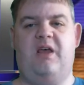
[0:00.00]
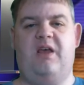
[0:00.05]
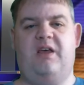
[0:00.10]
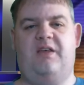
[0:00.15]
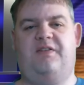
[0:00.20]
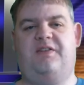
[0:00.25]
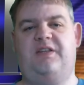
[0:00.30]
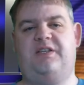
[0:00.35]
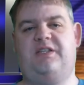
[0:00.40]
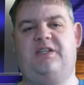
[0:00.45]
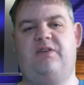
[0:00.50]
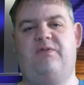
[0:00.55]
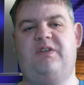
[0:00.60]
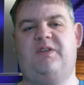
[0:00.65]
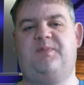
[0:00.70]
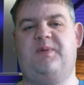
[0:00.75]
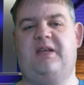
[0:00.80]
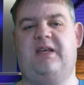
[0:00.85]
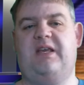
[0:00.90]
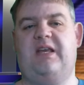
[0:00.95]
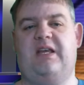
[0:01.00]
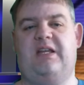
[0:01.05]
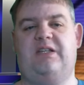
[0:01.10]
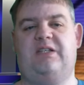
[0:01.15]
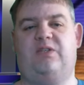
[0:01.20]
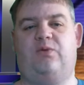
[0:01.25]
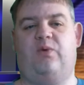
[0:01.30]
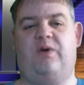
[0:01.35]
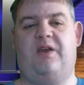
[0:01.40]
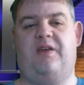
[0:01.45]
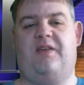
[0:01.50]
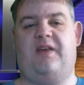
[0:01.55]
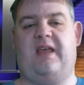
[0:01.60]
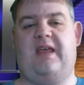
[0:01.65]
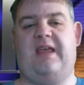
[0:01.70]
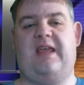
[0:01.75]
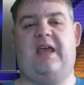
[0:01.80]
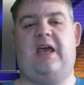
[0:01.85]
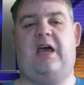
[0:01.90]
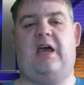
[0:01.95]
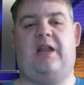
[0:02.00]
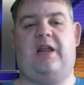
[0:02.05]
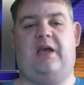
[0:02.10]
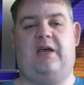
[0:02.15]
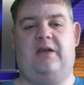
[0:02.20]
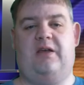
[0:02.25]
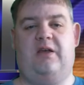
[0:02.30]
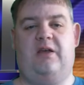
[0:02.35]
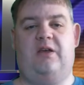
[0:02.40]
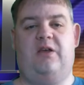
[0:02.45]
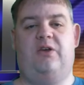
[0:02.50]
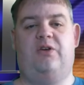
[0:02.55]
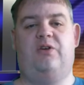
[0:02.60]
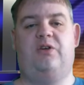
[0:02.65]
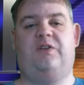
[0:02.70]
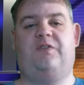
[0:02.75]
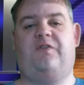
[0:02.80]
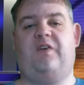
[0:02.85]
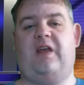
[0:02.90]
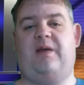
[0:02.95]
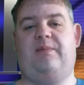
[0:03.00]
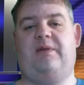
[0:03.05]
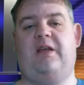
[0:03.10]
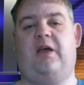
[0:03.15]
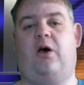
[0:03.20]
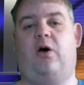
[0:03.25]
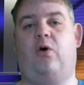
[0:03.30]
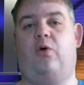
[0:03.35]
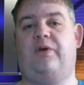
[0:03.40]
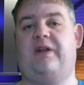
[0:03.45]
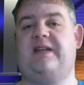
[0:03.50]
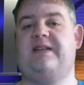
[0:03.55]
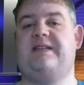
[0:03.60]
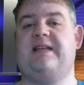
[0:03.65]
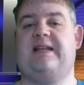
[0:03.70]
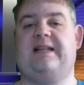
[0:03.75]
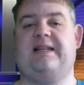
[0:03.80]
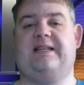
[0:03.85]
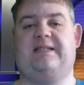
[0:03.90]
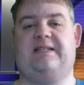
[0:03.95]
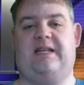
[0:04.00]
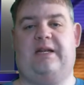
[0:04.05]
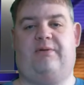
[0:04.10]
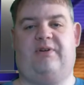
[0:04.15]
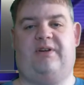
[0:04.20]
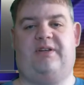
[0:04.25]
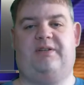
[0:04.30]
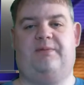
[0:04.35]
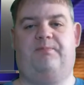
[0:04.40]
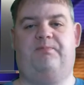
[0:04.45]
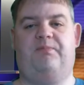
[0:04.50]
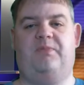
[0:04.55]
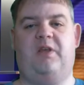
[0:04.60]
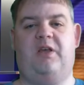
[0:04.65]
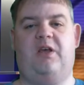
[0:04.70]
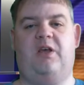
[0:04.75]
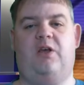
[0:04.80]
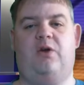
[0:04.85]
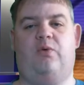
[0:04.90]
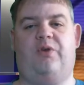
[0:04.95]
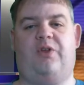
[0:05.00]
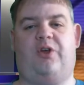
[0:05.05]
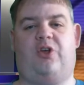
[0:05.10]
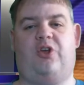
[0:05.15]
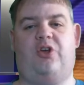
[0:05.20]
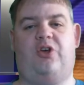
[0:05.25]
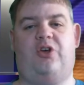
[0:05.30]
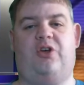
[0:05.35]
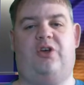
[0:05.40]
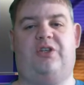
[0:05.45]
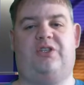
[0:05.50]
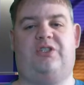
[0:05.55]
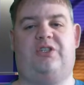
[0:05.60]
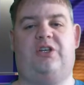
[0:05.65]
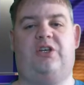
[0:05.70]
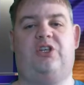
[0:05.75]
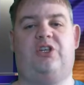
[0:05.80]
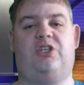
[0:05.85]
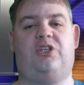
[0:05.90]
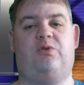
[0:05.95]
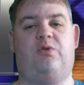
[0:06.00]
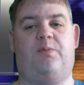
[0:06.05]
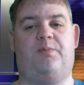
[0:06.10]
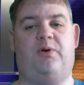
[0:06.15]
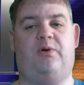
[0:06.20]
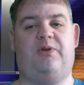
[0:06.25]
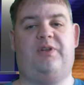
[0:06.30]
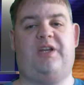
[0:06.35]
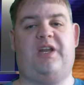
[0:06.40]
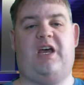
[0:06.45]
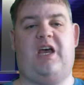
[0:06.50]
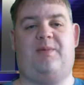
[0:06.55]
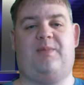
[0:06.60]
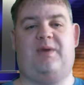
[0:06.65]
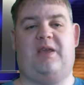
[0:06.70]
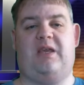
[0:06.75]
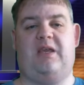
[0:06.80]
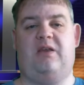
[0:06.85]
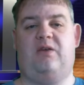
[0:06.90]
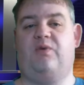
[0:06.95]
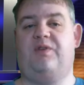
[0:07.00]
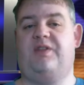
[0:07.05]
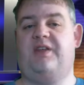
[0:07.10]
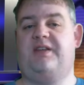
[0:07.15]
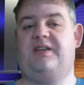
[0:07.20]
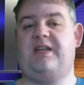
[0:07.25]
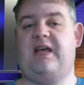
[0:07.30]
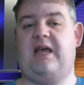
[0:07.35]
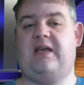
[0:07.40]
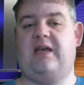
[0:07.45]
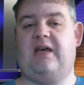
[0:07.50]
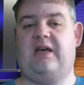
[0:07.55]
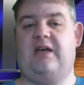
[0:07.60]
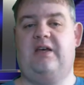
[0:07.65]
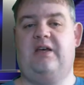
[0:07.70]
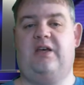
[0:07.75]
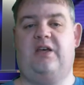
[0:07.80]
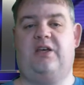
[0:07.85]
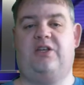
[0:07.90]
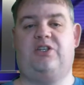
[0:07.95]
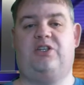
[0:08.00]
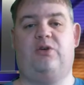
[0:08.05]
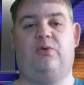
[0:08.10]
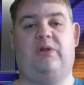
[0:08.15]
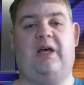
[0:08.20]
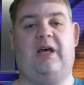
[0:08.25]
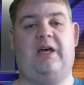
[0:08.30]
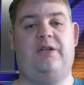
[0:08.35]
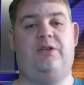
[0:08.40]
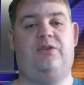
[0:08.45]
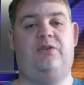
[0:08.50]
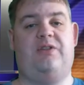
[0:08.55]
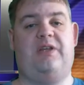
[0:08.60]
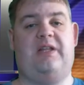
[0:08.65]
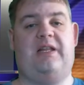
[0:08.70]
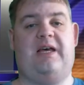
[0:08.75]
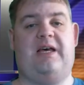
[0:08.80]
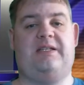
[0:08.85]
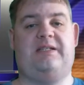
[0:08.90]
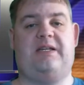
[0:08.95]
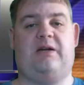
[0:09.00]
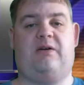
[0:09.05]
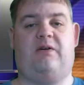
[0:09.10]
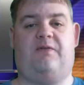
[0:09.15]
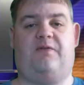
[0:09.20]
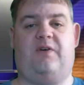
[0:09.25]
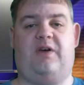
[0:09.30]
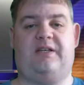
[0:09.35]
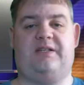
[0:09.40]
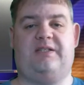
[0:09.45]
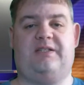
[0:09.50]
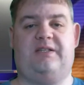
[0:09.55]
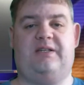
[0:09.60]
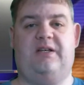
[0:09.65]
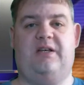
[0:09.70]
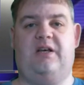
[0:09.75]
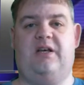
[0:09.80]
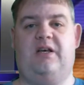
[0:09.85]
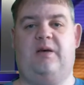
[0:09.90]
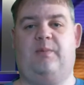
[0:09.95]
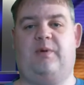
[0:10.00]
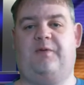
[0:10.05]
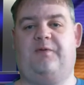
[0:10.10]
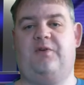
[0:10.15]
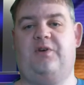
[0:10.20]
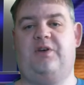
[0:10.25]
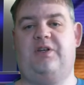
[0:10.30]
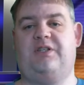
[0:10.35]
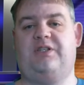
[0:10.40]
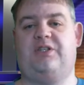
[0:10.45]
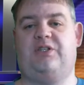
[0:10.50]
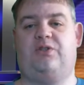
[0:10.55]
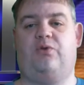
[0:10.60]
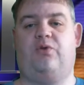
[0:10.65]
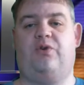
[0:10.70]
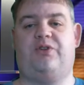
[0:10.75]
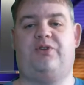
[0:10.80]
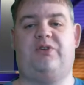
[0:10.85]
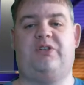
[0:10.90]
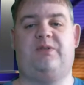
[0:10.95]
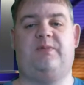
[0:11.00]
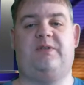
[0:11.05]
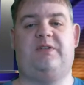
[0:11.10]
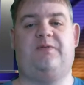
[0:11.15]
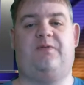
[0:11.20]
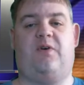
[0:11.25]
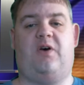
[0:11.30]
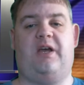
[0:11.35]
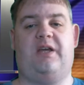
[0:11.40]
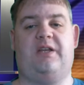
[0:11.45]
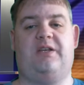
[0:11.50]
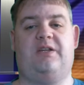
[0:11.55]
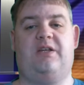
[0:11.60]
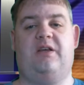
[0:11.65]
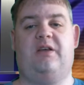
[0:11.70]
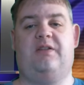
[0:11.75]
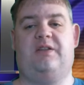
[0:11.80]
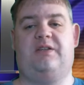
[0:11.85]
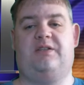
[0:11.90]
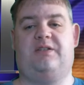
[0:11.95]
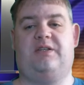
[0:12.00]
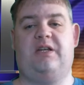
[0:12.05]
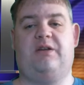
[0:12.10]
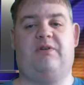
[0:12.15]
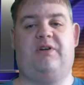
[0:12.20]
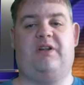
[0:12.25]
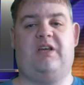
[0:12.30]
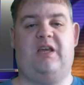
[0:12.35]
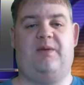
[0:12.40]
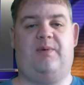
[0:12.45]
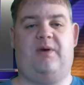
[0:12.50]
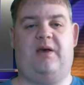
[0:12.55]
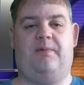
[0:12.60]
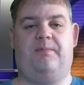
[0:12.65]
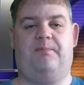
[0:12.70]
This series begins with Iana, whose family hold a deadly secret. With a curse, she will build an army. With a dagger, she will undo the last sacrifice. But first, the sorceress must find the secret keeper.